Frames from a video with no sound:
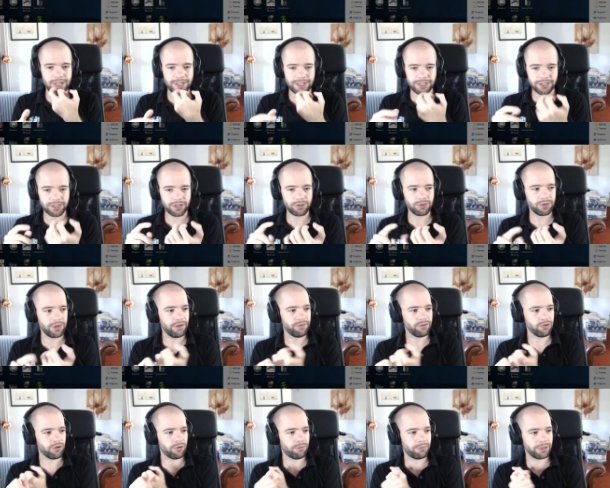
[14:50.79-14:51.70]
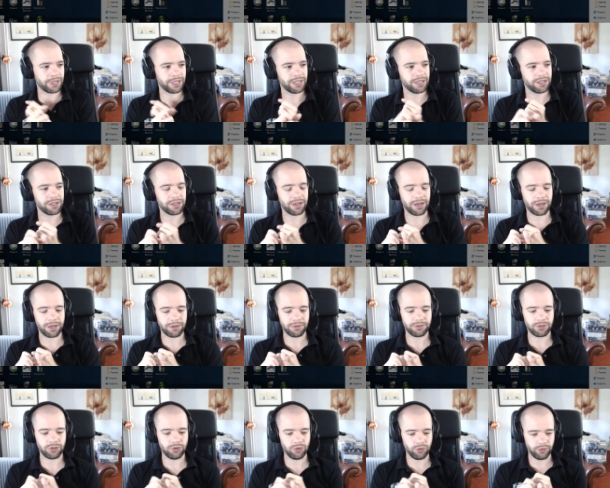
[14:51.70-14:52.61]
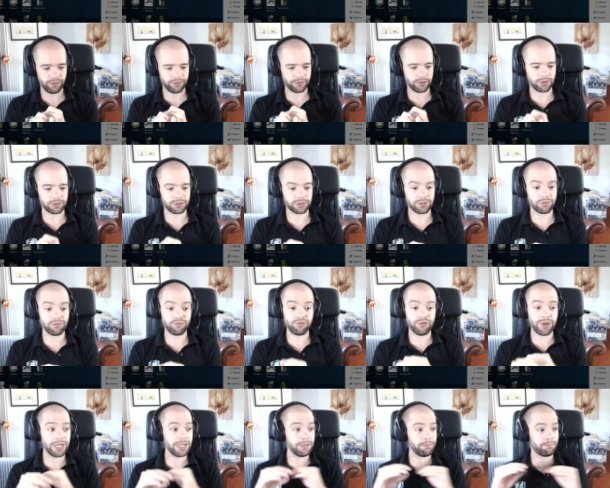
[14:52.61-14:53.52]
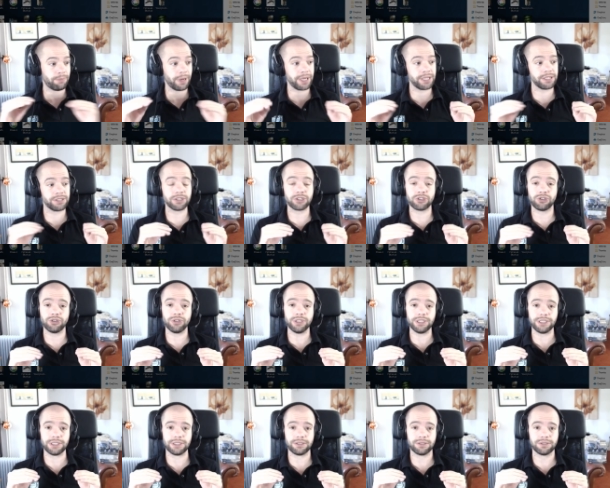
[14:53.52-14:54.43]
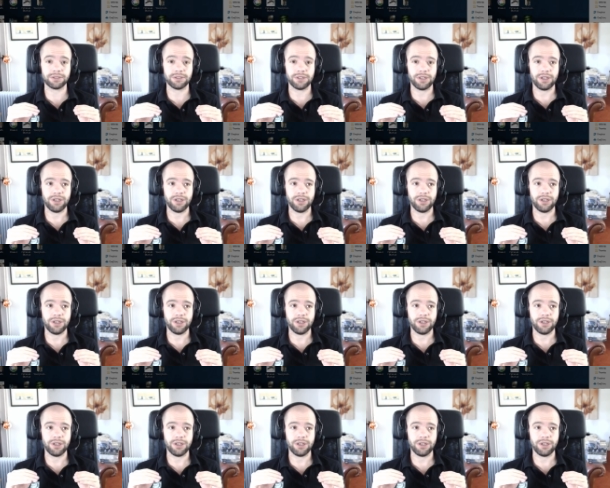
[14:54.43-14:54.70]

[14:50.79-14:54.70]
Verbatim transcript: So, if you're a beginner, uh, you've got some really basic choices.